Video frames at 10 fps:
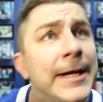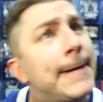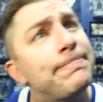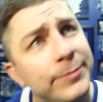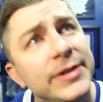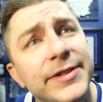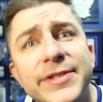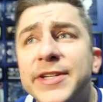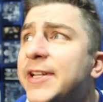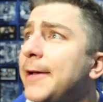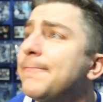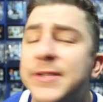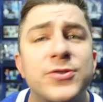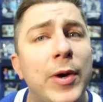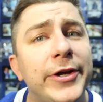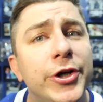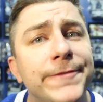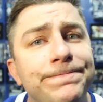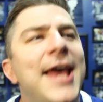Yep, it is, yep, it's quite good.